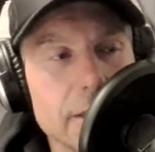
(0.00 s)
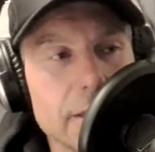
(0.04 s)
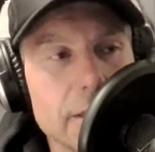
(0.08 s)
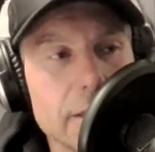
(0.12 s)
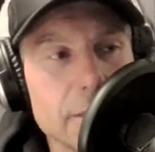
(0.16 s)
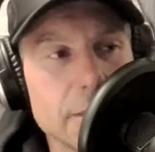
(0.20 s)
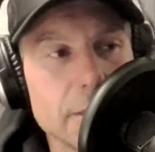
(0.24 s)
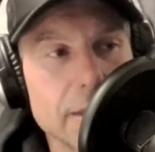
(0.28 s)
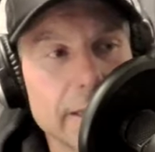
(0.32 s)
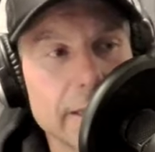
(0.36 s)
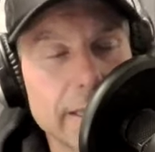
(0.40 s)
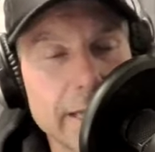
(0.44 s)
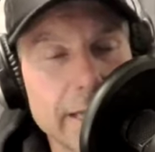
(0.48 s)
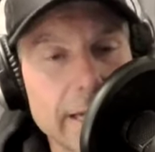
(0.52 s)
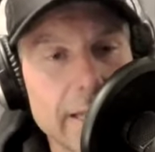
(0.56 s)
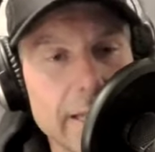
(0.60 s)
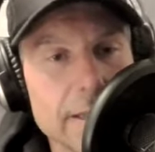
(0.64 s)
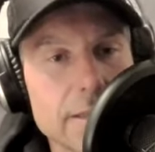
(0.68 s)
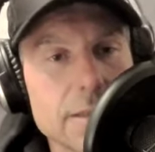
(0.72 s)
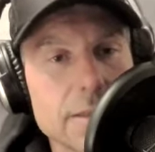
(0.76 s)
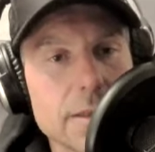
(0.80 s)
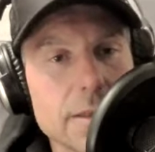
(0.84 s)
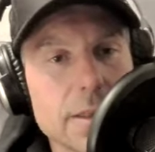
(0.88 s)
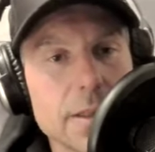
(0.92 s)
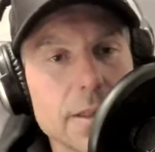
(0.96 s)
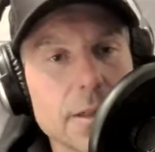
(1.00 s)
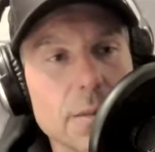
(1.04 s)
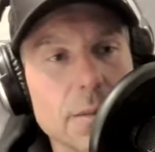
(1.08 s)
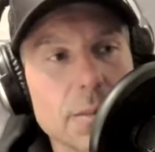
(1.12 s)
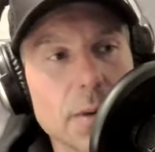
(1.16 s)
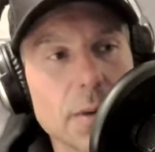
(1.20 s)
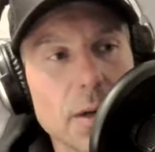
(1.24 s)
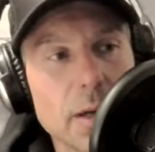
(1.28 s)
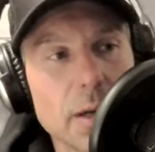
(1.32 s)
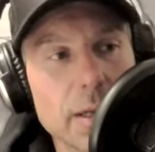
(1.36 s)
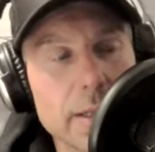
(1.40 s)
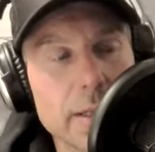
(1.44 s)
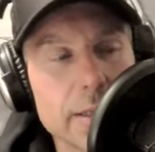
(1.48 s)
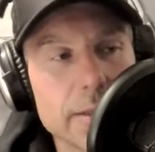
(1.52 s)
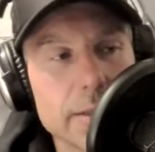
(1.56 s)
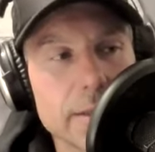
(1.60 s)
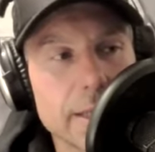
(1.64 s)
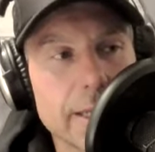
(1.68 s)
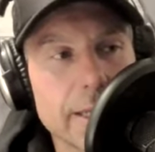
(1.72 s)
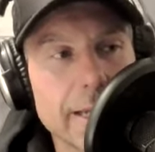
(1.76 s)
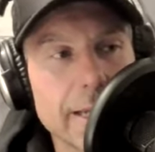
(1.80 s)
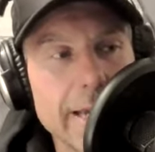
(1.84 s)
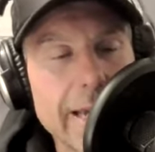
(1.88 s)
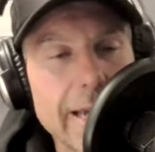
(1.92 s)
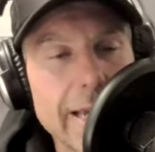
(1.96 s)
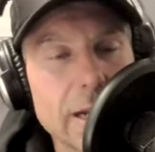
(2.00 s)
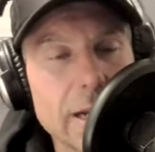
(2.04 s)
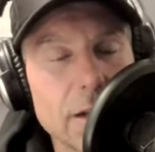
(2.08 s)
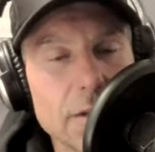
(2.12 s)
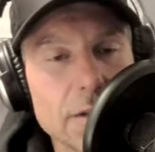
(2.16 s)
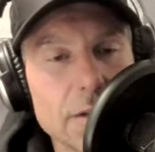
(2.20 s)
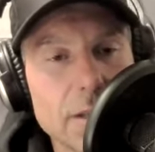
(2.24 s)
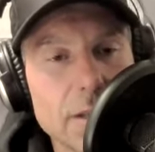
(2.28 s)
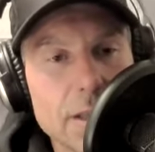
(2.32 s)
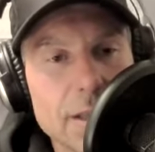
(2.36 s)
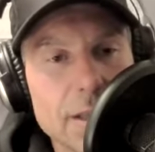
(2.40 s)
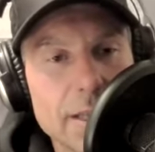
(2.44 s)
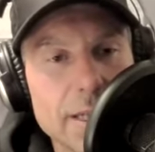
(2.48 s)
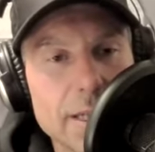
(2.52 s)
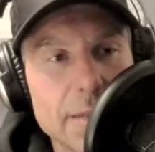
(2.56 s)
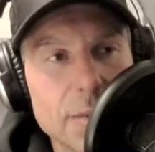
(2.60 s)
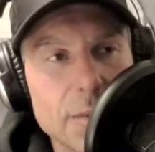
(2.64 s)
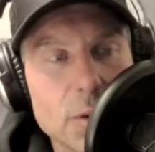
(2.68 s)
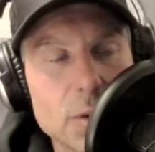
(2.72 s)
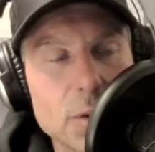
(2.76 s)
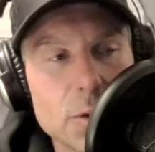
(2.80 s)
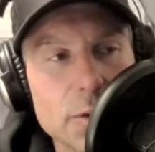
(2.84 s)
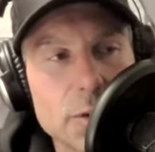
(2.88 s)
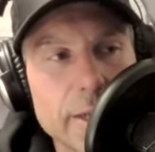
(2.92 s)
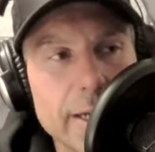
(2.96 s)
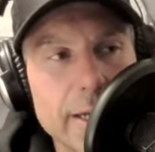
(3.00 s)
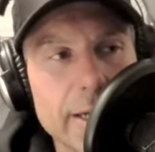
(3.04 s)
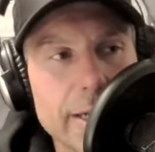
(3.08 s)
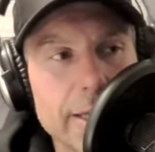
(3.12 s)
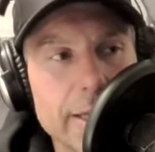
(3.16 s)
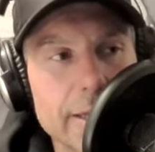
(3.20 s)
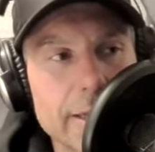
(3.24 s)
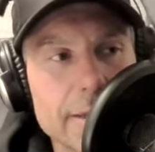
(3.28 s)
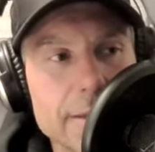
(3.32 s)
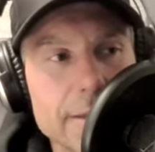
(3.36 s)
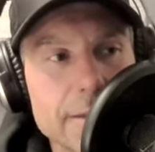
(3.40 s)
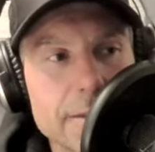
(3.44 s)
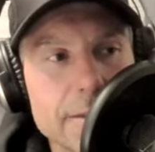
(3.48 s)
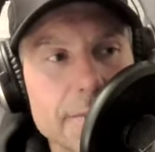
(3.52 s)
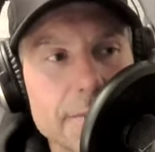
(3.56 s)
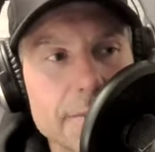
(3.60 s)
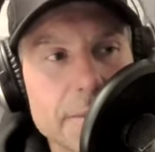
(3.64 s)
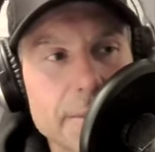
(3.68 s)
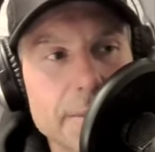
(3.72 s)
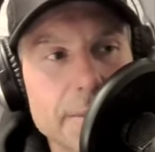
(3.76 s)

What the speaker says: You've been callousing your bodies. And the thing about training is